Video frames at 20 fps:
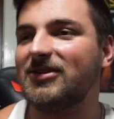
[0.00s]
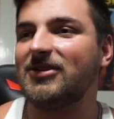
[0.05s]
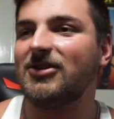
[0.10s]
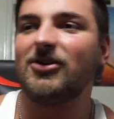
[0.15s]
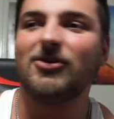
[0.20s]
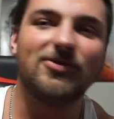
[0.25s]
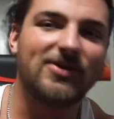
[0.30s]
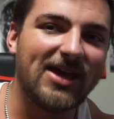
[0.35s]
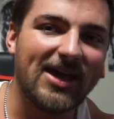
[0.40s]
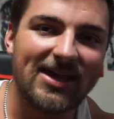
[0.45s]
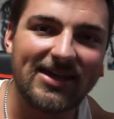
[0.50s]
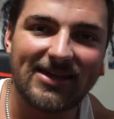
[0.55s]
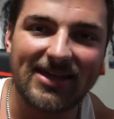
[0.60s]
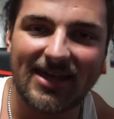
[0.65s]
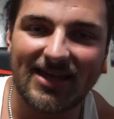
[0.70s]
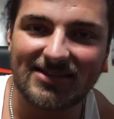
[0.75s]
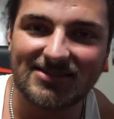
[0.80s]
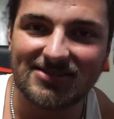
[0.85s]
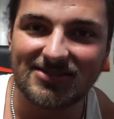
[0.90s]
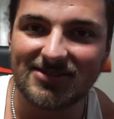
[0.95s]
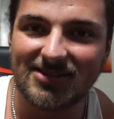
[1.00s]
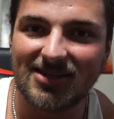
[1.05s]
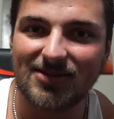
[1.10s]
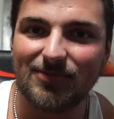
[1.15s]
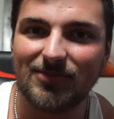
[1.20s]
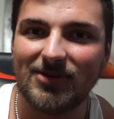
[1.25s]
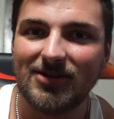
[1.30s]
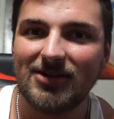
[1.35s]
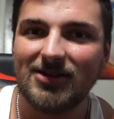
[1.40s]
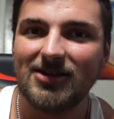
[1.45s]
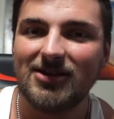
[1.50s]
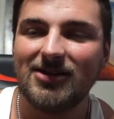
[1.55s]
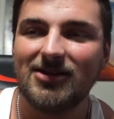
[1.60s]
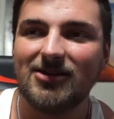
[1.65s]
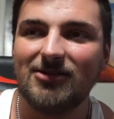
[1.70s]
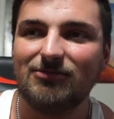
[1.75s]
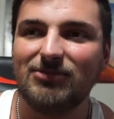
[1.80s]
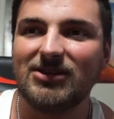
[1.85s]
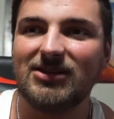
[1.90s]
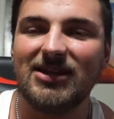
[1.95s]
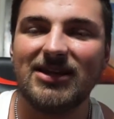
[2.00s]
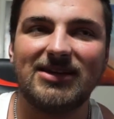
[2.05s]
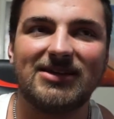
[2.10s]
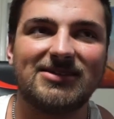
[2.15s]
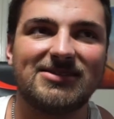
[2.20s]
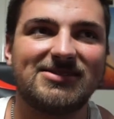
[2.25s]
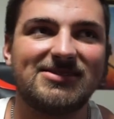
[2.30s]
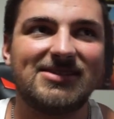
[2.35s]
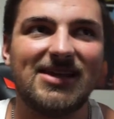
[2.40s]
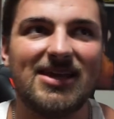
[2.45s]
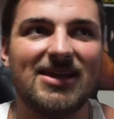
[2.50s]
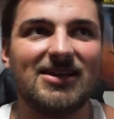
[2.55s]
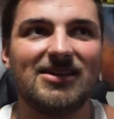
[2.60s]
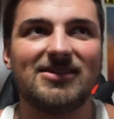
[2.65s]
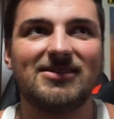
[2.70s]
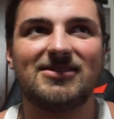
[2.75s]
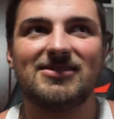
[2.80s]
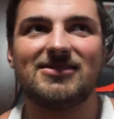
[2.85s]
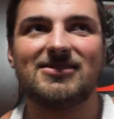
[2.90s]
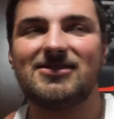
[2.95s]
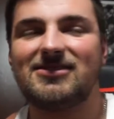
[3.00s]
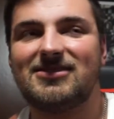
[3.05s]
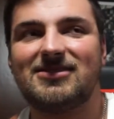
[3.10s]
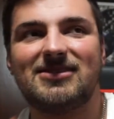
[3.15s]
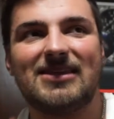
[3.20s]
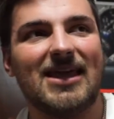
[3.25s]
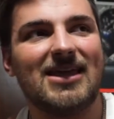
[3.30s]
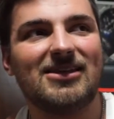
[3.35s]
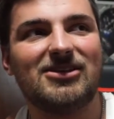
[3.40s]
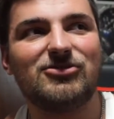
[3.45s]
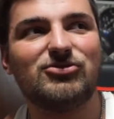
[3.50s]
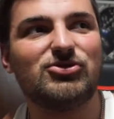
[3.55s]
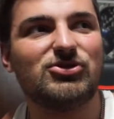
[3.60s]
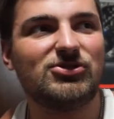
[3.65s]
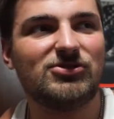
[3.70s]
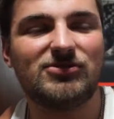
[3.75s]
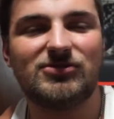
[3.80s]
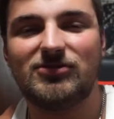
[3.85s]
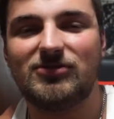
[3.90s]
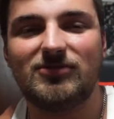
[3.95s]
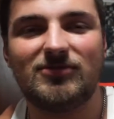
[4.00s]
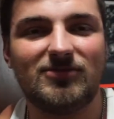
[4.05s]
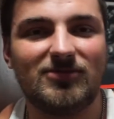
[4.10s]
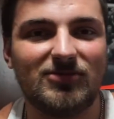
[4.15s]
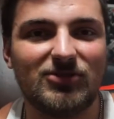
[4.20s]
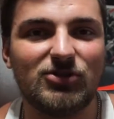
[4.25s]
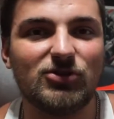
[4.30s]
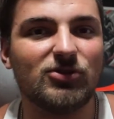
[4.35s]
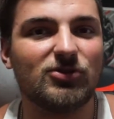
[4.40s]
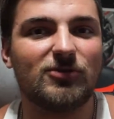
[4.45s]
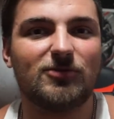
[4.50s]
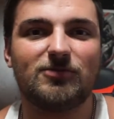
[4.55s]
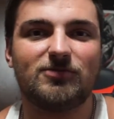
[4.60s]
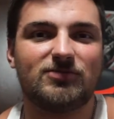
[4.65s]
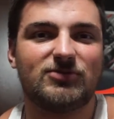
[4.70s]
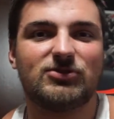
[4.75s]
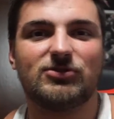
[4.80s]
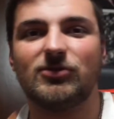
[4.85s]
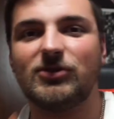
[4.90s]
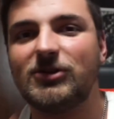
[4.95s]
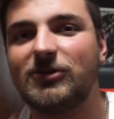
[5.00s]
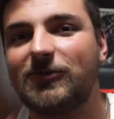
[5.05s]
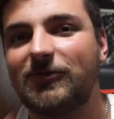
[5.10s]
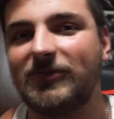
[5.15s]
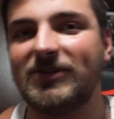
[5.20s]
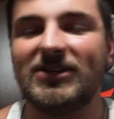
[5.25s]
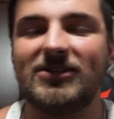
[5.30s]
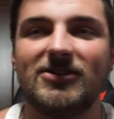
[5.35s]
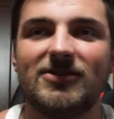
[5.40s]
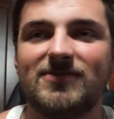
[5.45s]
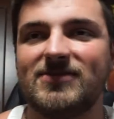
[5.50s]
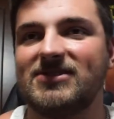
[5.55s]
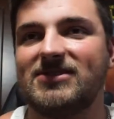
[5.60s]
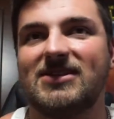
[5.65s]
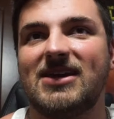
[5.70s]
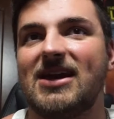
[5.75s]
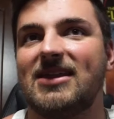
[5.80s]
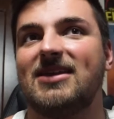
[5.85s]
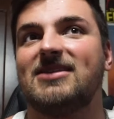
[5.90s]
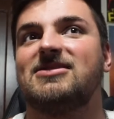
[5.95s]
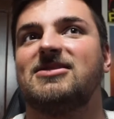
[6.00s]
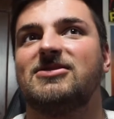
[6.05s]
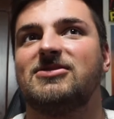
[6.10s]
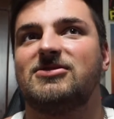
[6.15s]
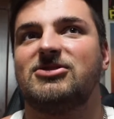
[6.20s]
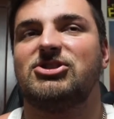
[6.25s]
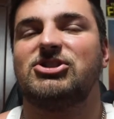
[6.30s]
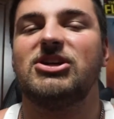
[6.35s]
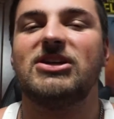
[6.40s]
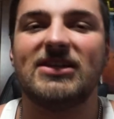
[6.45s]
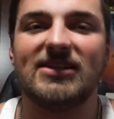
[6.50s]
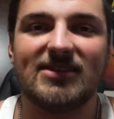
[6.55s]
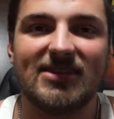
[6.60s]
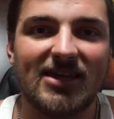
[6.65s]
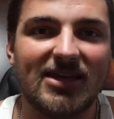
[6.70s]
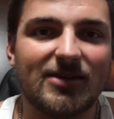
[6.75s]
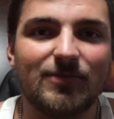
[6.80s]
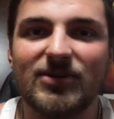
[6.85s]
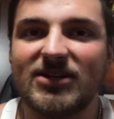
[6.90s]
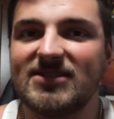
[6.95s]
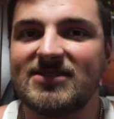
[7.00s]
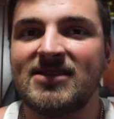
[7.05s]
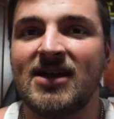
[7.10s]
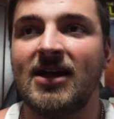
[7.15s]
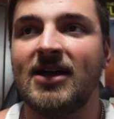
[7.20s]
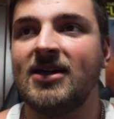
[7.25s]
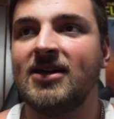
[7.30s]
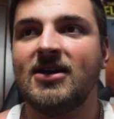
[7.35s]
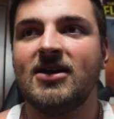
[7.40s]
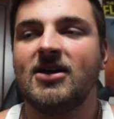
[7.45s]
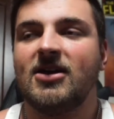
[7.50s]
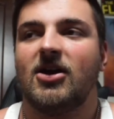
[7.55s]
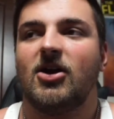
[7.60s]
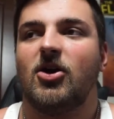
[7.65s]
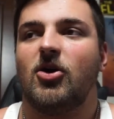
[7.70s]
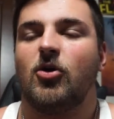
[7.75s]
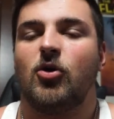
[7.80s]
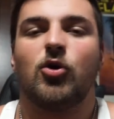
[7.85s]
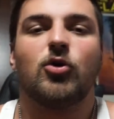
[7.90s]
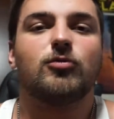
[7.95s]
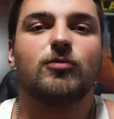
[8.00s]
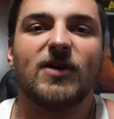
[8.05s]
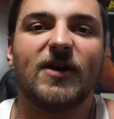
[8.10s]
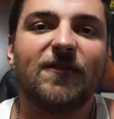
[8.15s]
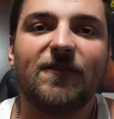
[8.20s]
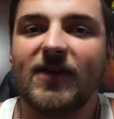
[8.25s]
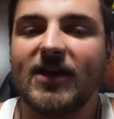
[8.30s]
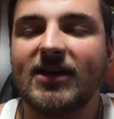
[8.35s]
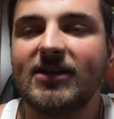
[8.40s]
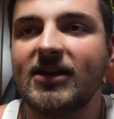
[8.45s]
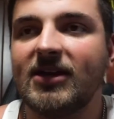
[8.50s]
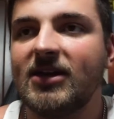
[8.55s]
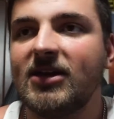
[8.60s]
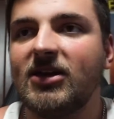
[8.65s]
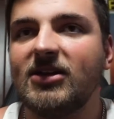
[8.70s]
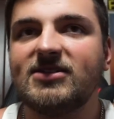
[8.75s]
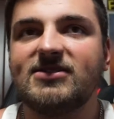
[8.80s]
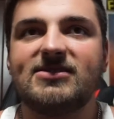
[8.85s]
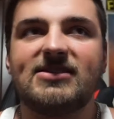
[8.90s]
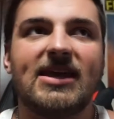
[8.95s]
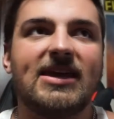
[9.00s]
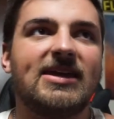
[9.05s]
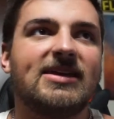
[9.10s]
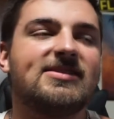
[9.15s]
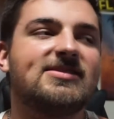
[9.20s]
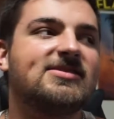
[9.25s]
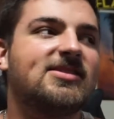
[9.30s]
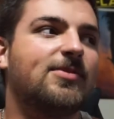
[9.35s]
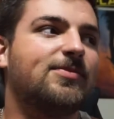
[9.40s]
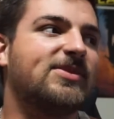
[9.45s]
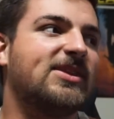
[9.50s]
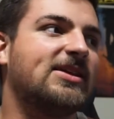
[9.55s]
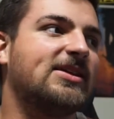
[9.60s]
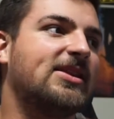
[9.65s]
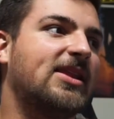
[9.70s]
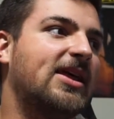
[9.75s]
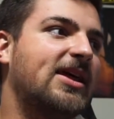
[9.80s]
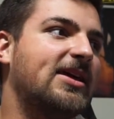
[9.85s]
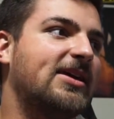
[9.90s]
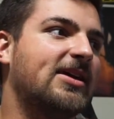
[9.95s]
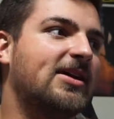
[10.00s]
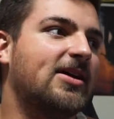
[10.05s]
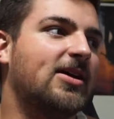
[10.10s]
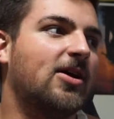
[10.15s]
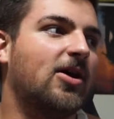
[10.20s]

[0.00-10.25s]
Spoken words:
okay, cancel them. But like saying that you're screw your freedoms, yeah, that's a shitty thing, but it's not horrific. Saying something like